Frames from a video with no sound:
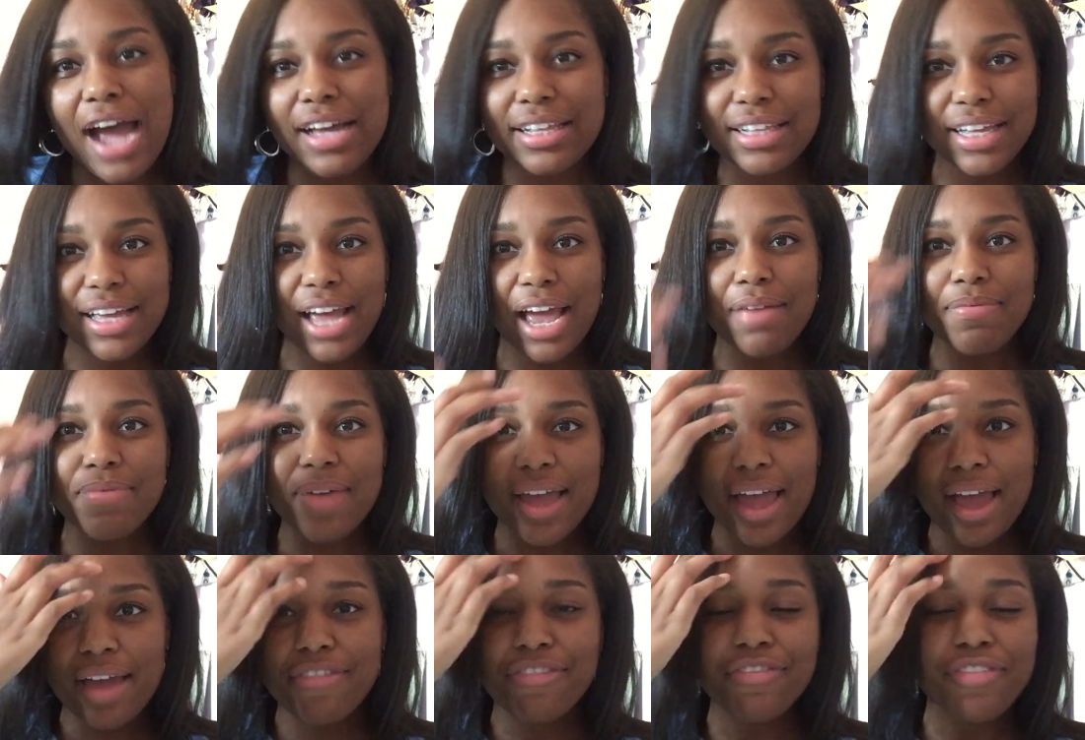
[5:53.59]
and
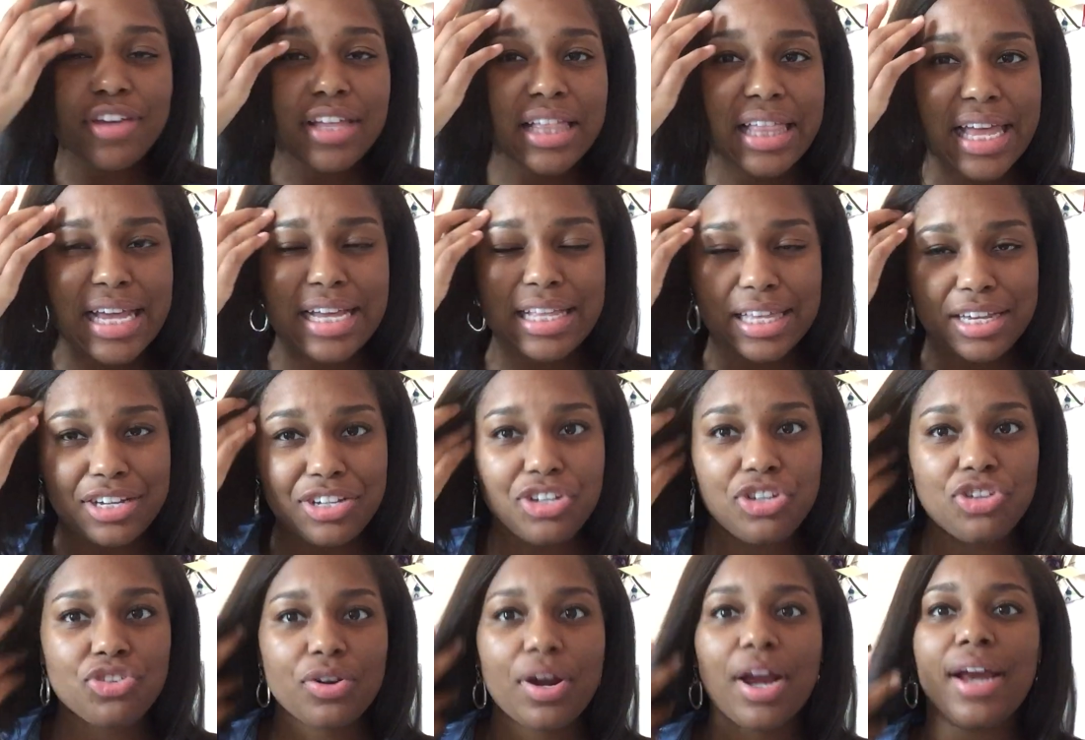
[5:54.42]
I feel like
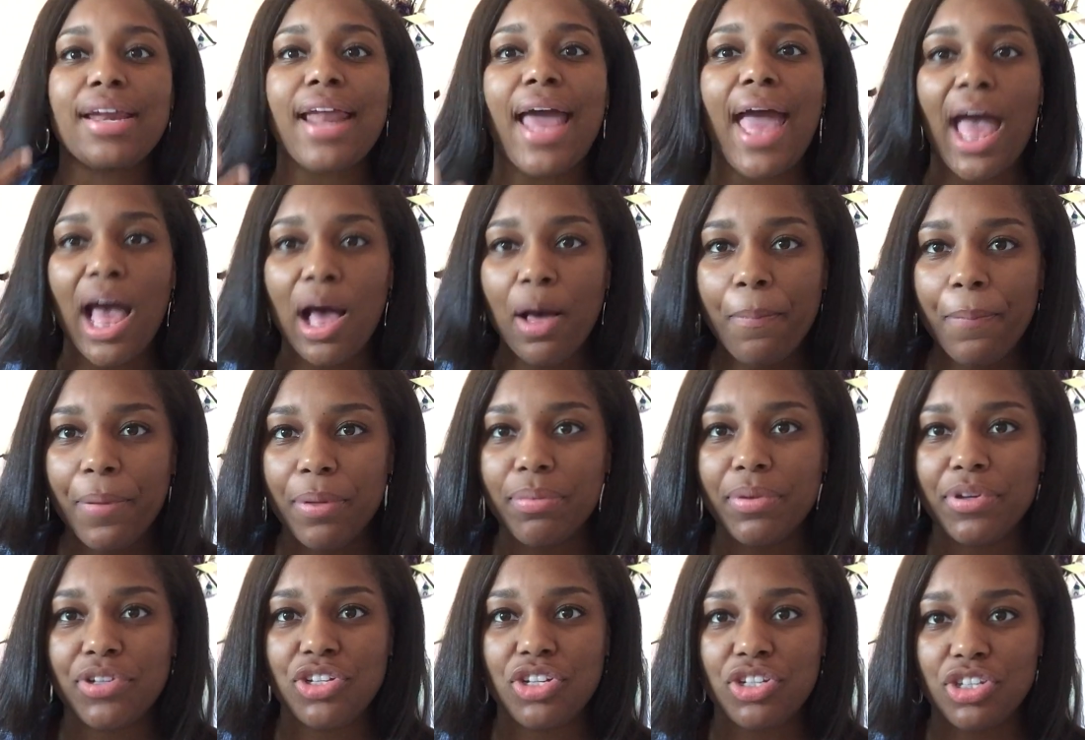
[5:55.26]
she's trying to help
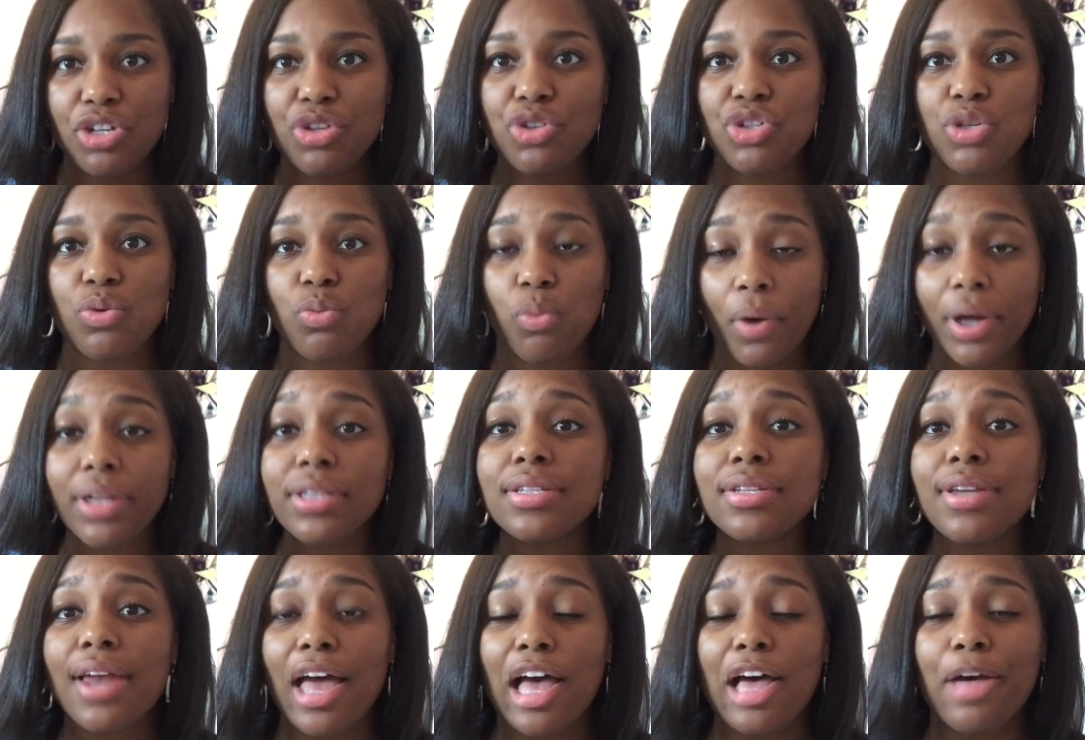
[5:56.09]
him. Like, she's here, she
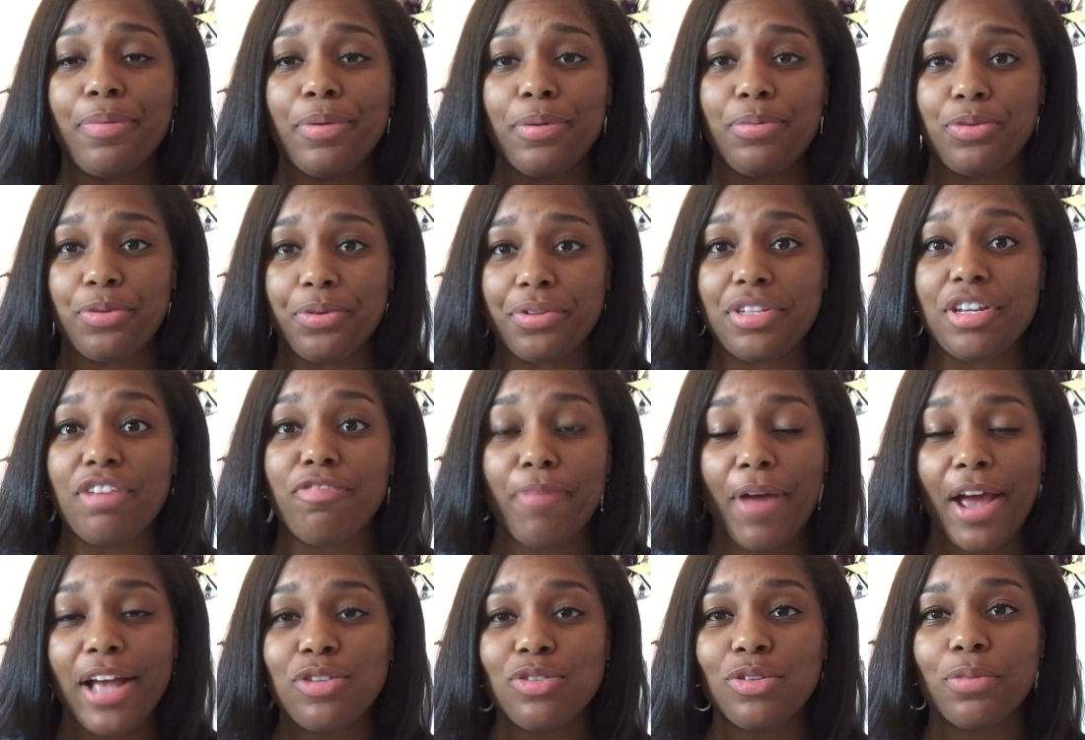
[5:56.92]
wants to help him. She wants to
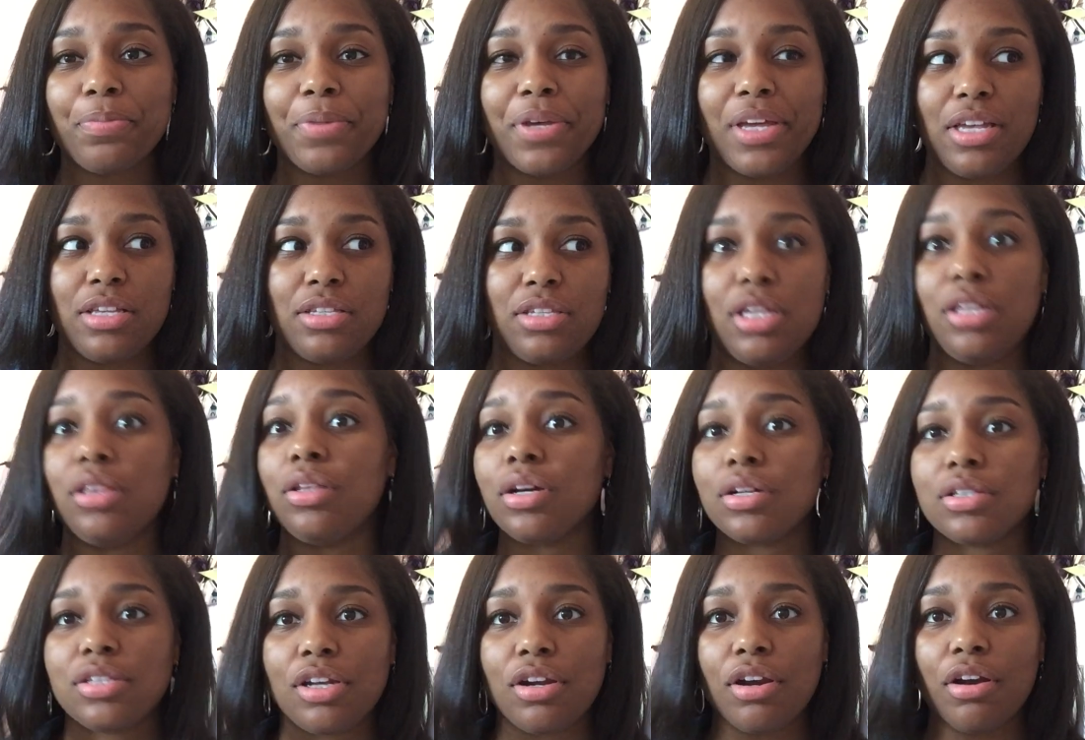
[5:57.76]
give back to him because he
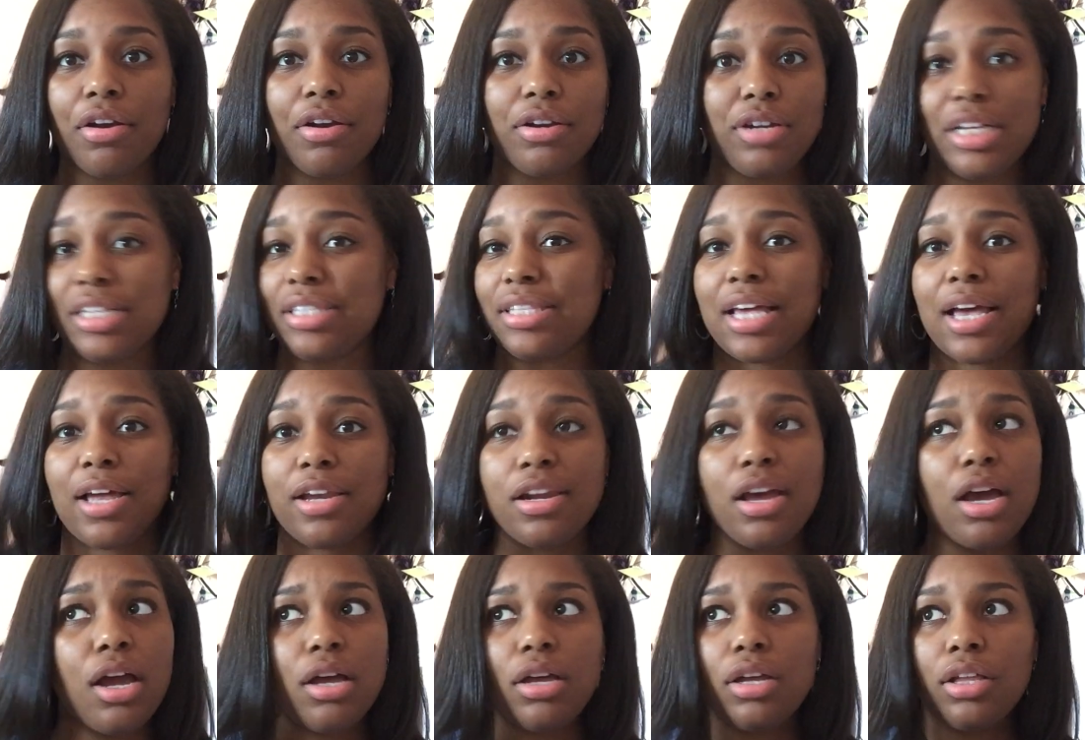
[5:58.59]
looked at her and he
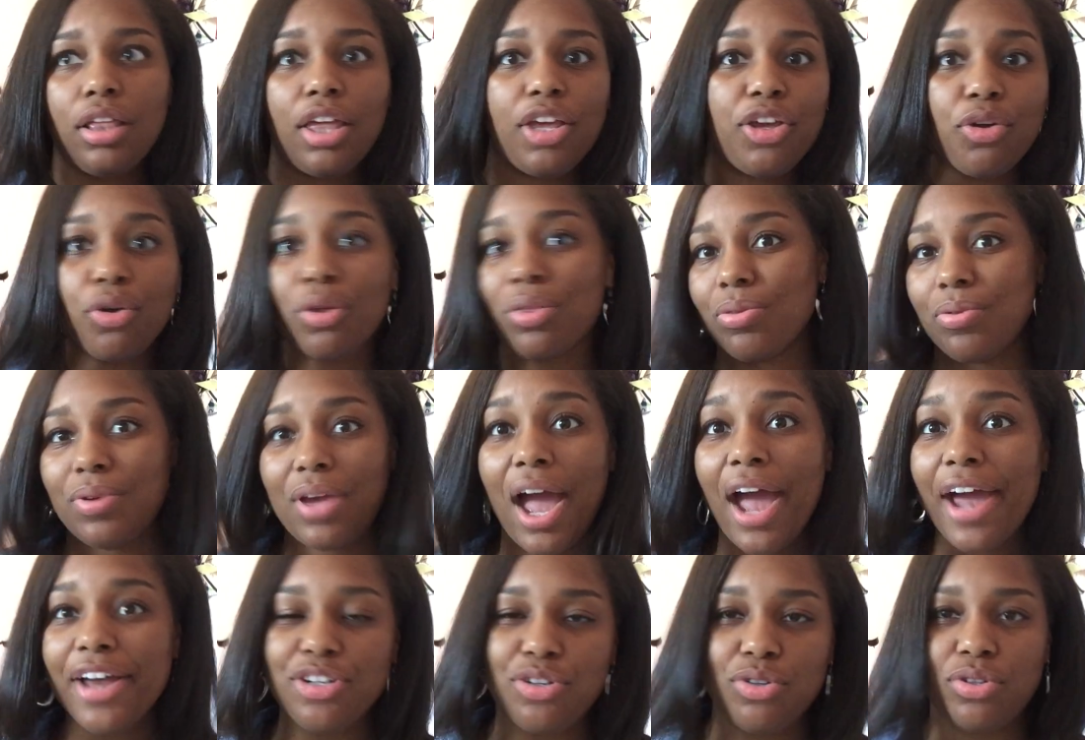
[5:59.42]
said, "Your
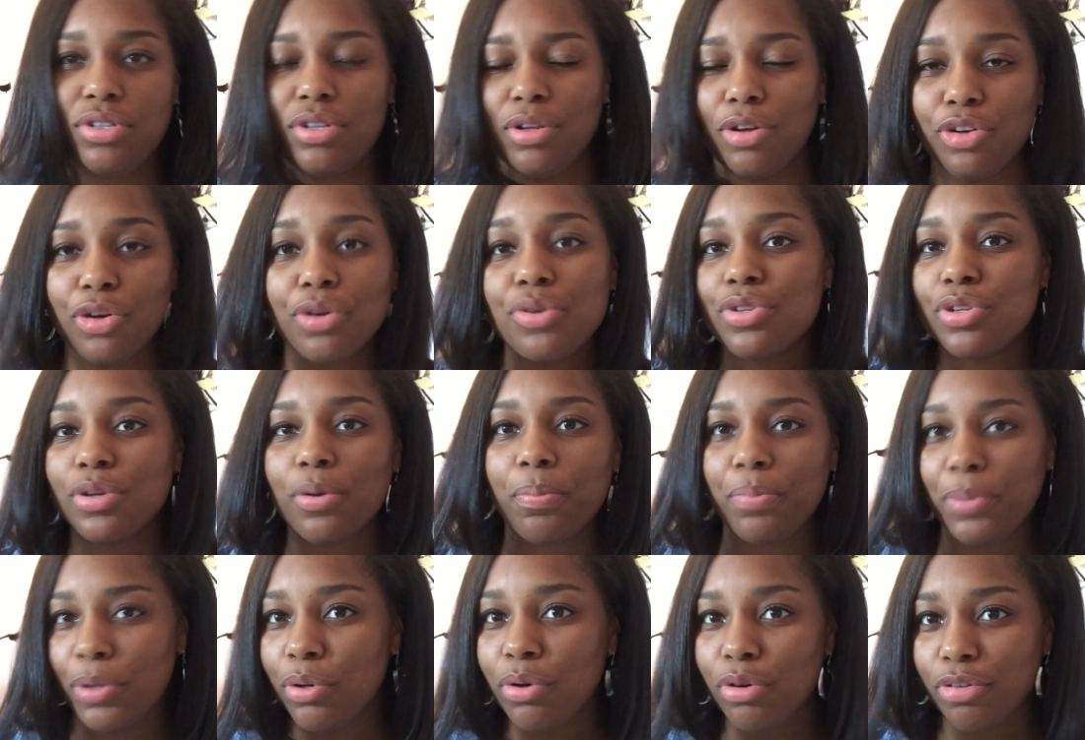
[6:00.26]
three eyes, you're
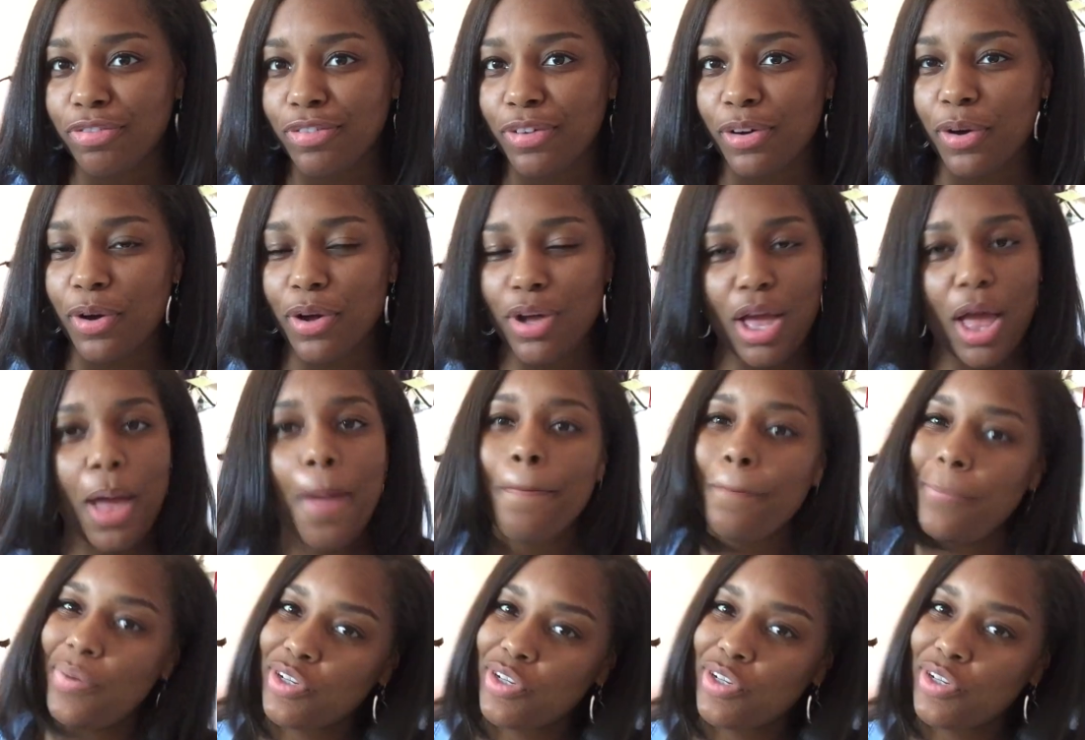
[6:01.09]
so beautiful."